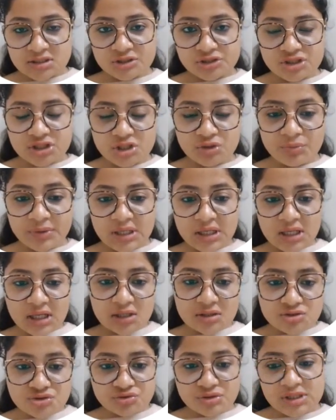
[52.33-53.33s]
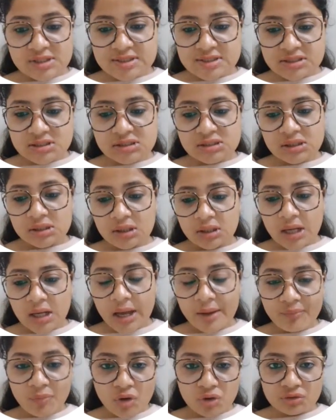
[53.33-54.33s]
genuine interest
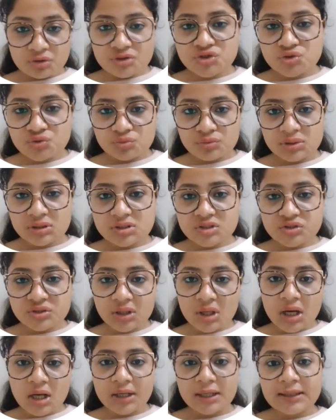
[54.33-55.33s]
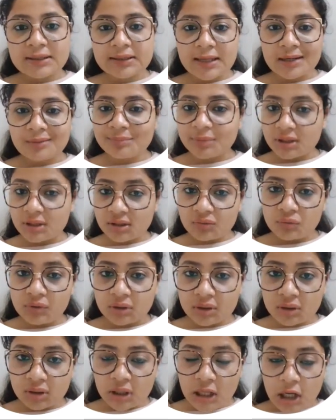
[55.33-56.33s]
among the students regarding that
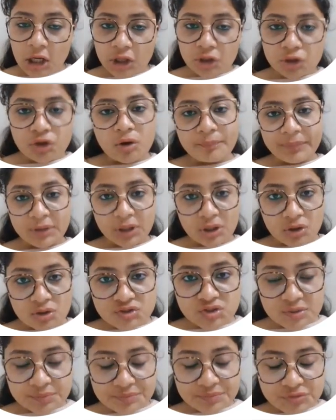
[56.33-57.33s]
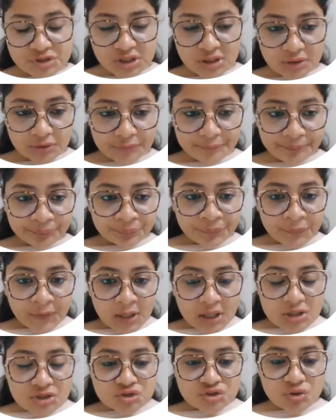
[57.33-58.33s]
particular topic or subject.
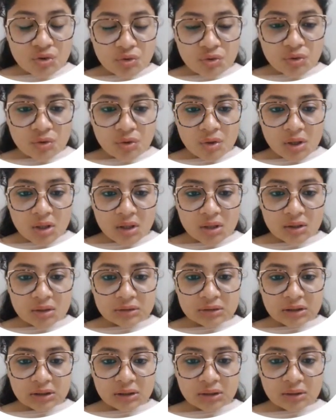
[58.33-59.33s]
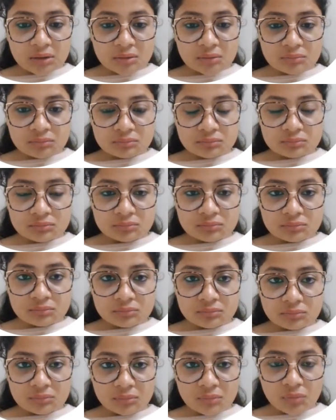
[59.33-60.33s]
So the
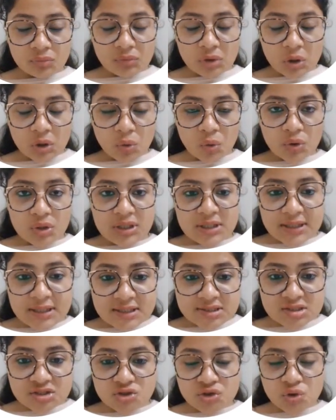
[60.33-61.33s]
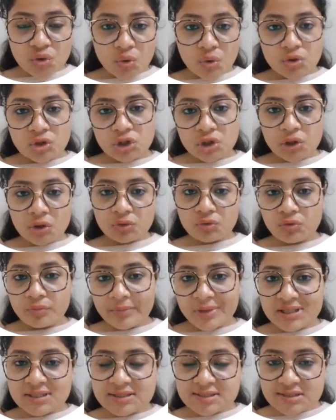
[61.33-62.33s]
oldest known
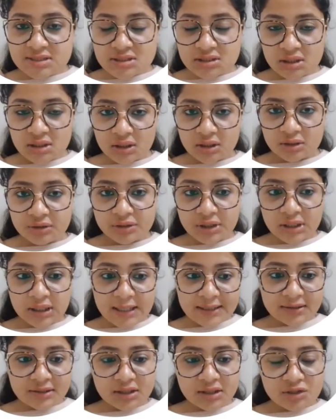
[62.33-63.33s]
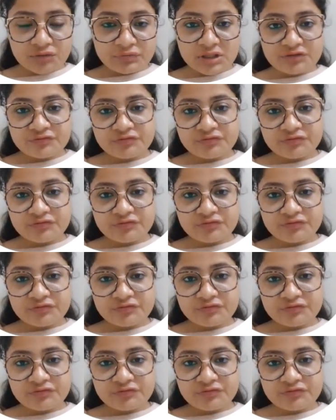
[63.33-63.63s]
documents related with